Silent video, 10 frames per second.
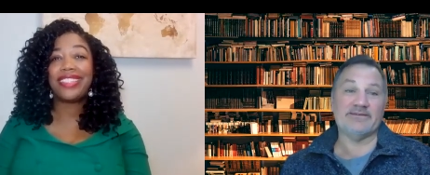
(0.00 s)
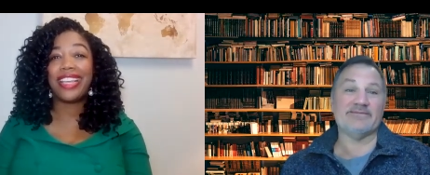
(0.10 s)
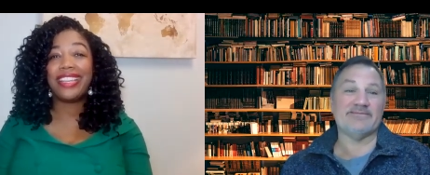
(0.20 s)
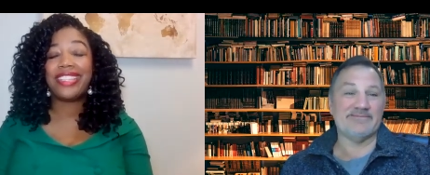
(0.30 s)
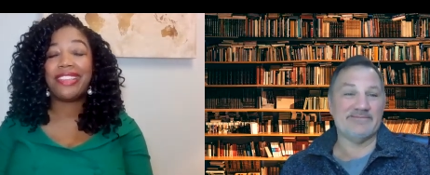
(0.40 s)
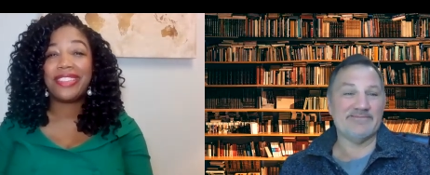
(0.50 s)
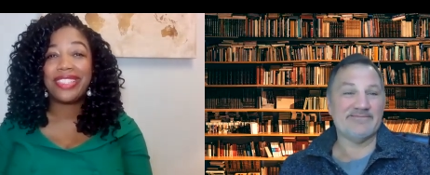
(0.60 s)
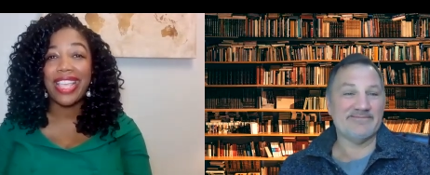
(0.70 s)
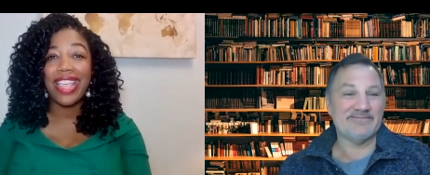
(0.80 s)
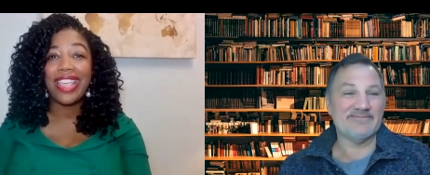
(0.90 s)
Speaker 1: so, so to
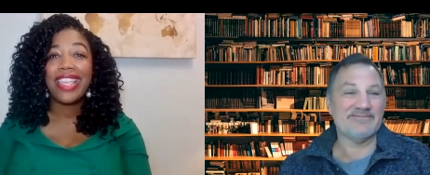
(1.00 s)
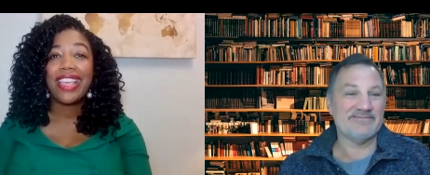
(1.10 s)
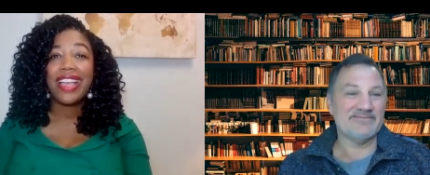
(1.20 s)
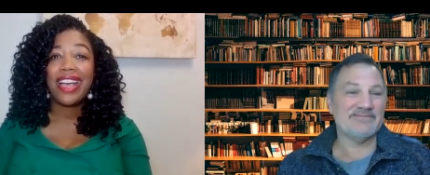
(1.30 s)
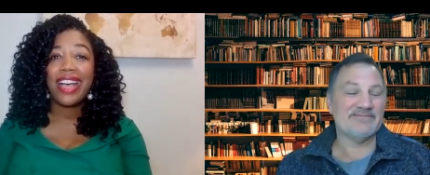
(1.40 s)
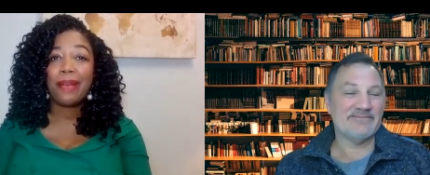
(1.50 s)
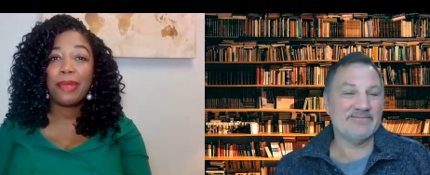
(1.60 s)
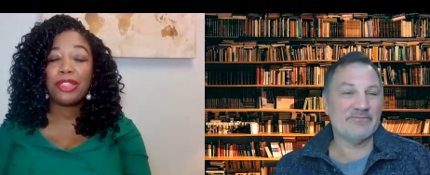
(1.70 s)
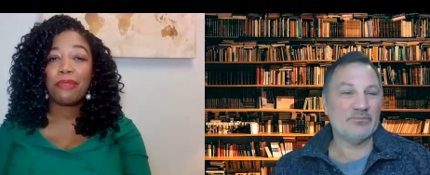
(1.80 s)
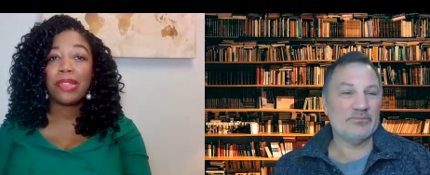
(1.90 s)
say um,
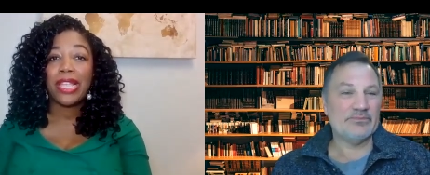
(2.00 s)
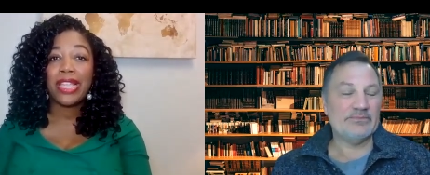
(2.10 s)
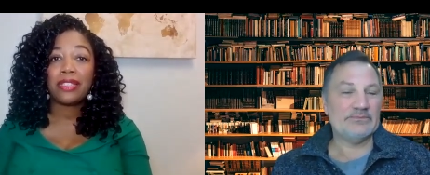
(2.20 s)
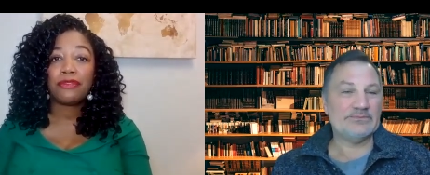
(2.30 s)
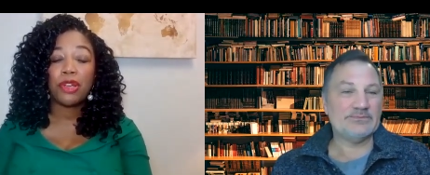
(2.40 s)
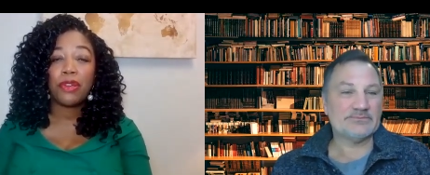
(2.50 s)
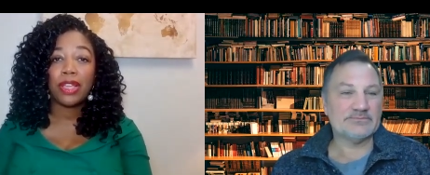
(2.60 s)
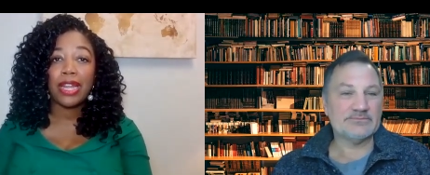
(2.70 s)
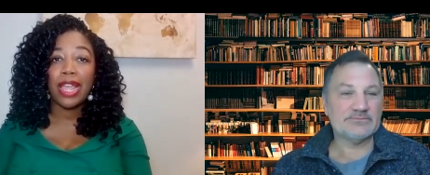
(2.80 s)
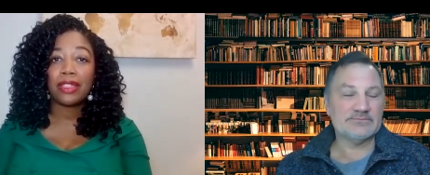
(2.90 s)
in their plans of
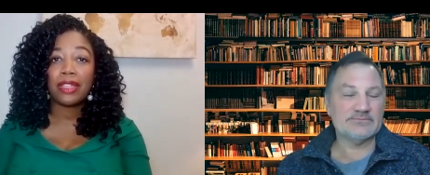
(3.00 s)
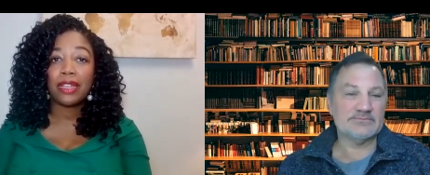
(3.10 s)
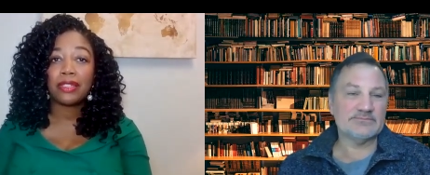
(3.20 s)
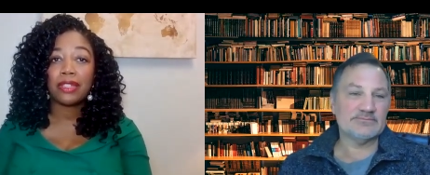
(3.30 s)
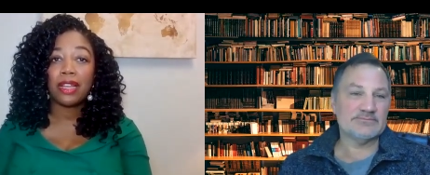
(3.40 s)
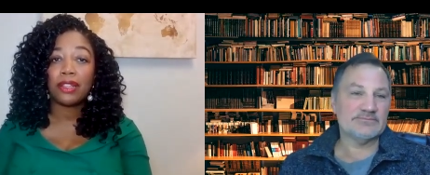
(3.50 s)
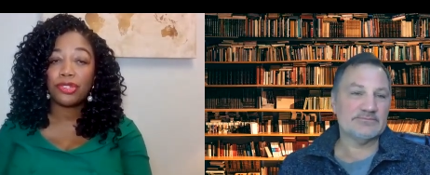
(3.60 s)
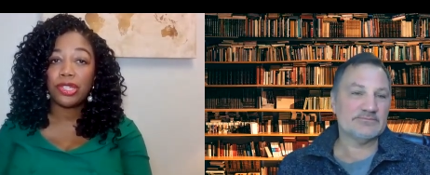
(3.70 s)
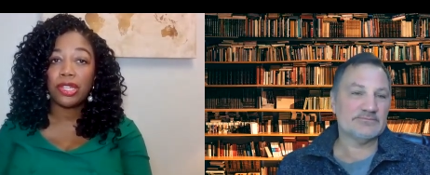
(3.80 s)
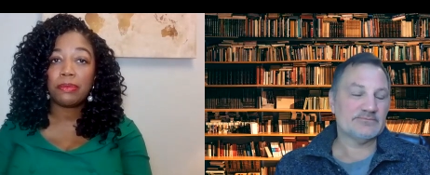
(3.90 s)
going on athletic
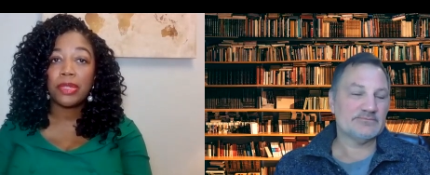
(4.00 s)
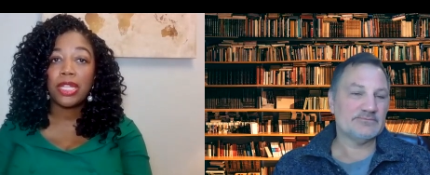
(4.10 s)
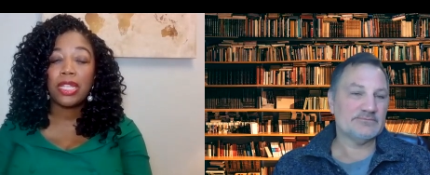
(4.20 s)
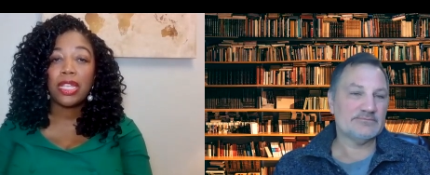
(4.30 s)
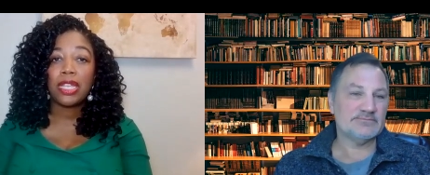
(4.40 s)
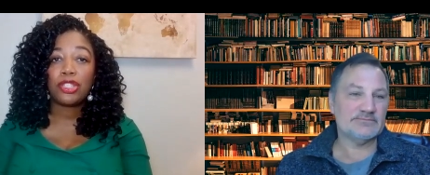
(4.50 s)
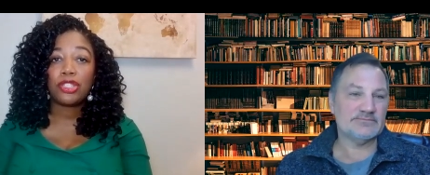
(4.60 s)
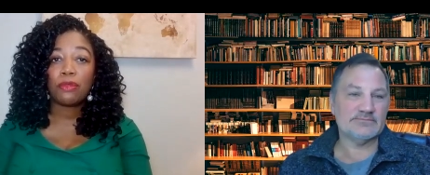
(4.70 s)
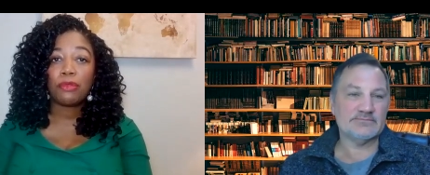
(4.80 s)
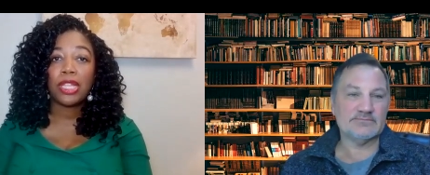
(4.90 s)
scholarship
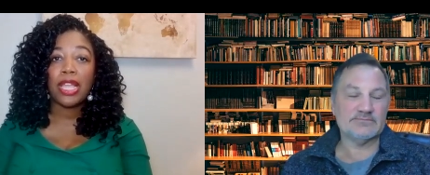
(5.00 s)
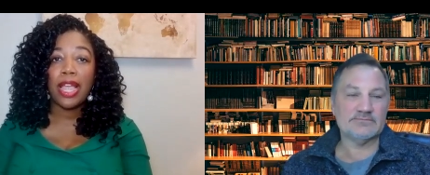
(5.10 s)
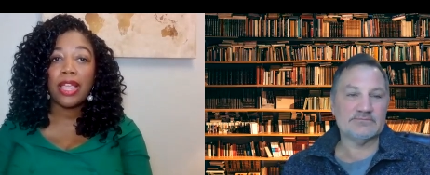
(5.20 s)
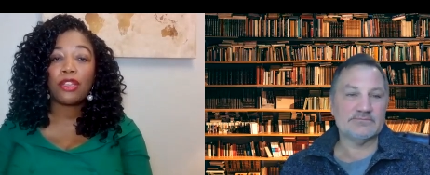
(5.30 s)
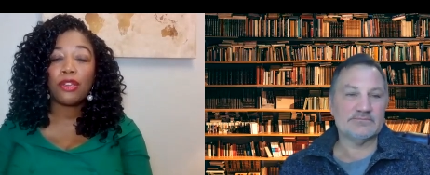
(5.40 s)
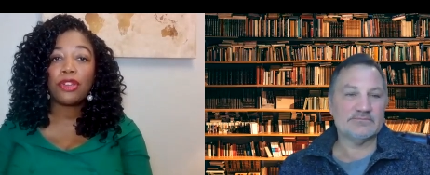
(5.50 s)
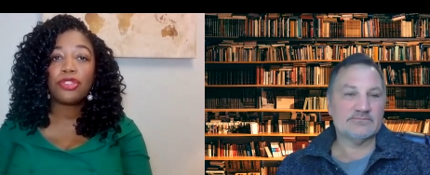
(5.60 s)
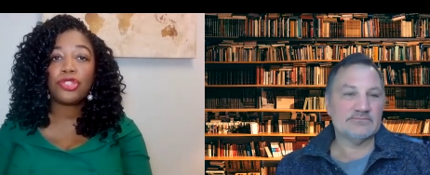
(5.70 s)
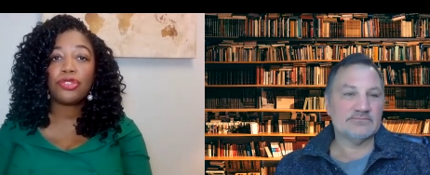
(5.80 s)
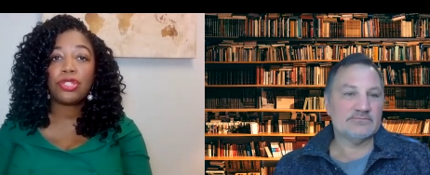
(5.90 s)
and so really I, I
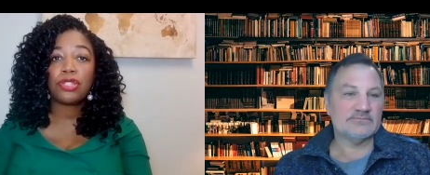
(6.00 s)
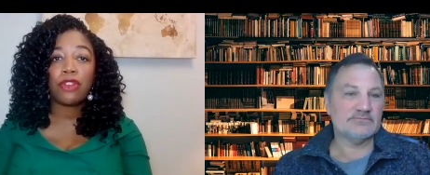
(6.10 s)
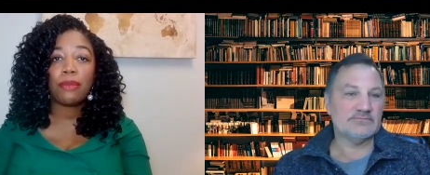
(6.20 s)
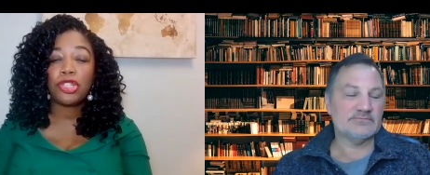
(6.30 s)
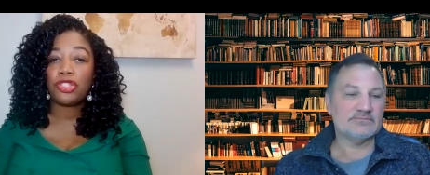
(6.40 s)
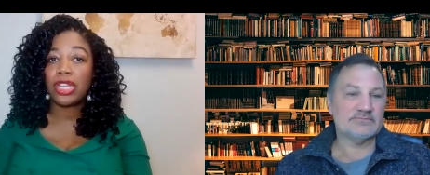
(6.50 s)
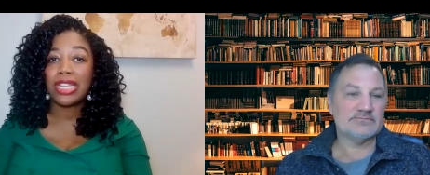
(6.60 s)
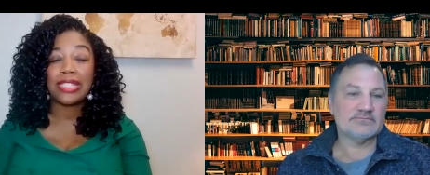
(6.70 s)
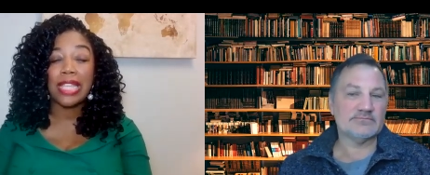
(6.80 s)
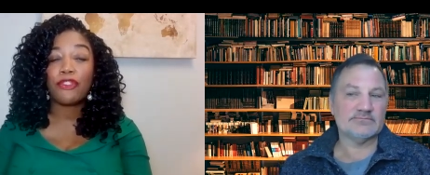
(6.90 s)
encourage students from as
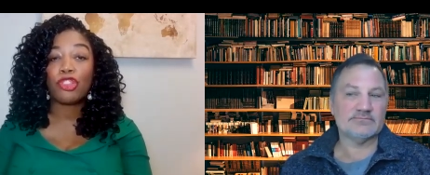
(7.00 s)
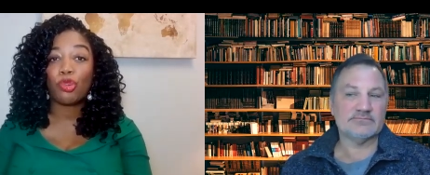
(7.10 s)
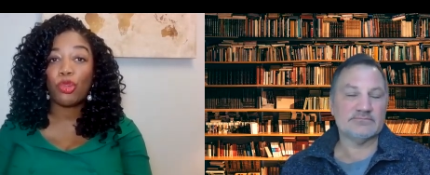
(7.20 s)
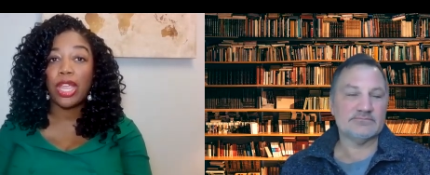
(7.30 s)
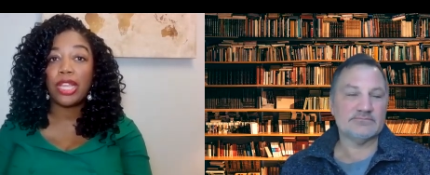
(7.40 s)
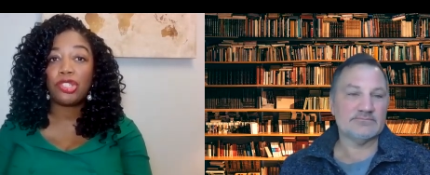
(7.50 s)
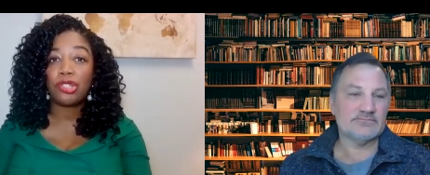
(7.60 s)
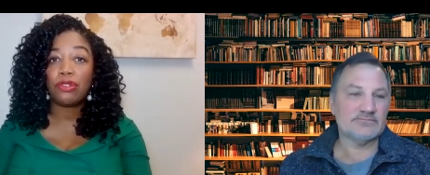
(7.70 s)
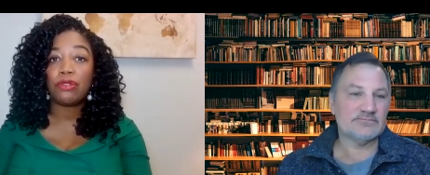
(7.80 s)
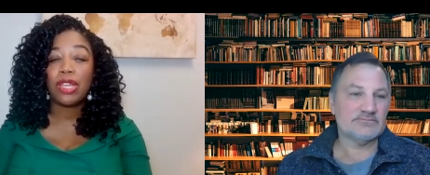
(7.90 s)
young as seventh grade
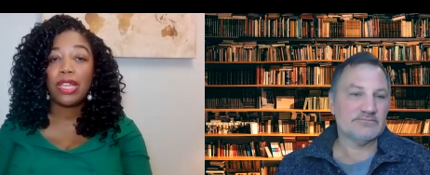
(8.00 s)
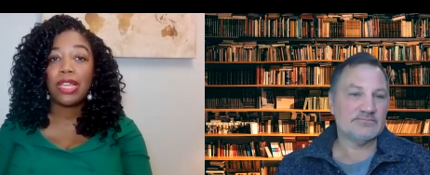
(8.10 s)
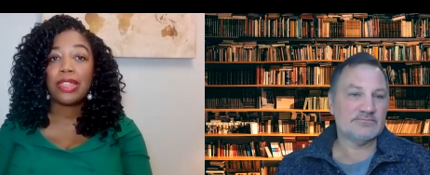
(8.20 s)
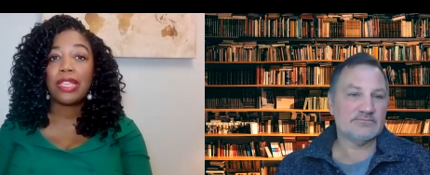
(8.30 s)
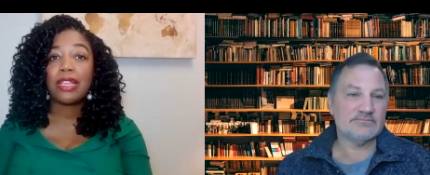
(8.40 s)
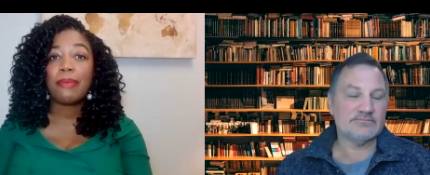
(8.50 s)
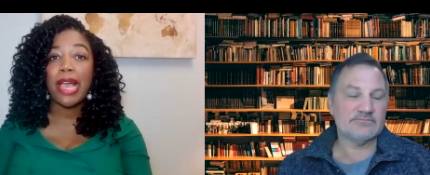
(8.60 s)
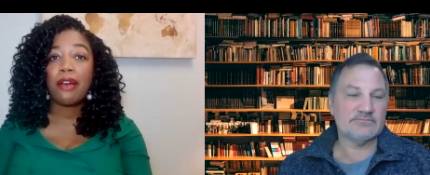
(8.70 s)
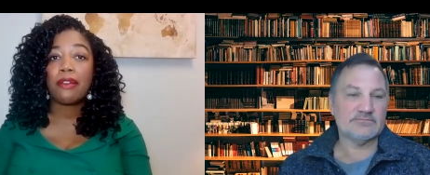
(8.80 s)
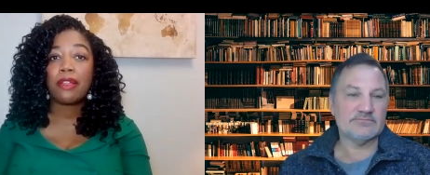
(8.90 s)
to think
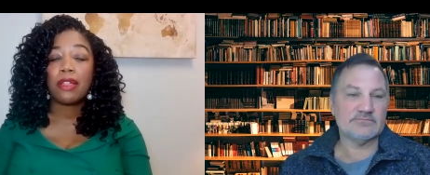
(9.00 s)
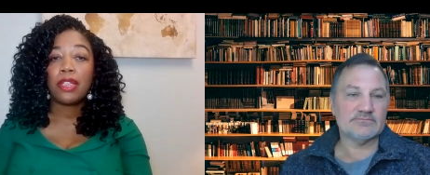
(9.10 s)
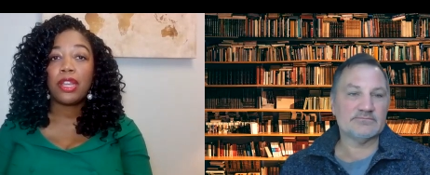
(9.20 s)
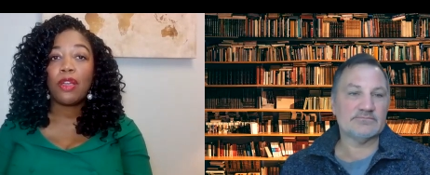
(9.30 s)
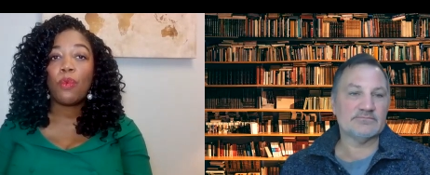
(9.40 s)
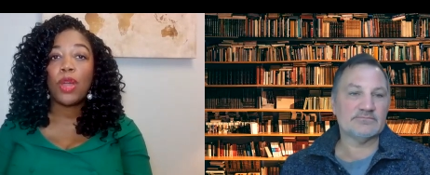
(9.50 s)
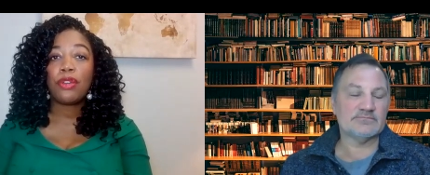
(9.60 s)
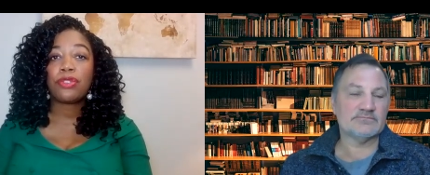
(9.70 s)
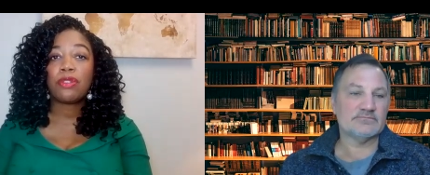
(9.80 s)
about you know what are